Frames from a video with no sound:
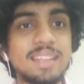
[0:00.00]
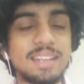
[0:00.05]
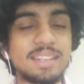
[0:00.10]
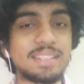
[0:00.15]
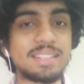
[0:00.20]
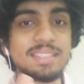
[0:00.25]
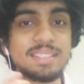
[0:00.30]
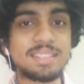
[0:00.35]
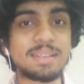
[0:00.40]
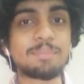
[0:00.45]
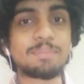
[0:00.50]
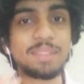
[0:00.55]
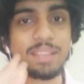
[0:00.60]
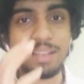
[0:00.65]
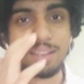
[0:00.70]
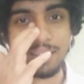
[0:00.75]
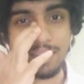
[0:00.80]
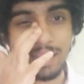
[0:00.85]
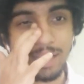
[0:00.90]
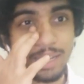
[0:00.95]
That is
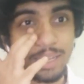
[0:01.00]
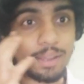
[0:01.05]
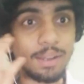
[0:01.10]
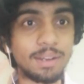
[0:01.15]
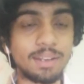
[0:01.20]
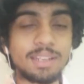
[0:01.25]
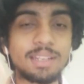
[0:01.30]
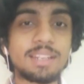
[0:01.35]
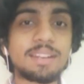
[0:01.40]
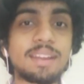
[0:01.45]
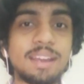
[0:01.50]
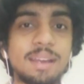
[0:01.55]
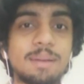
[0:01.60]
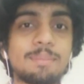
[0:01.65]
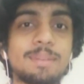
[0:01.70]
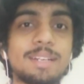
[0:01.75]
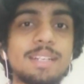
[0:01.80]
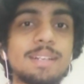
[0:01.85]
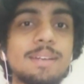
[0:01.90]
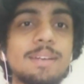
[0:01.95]
something I, I really
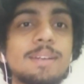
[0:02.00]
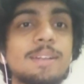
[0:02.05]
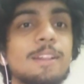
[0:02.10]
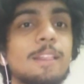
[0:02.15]
recommend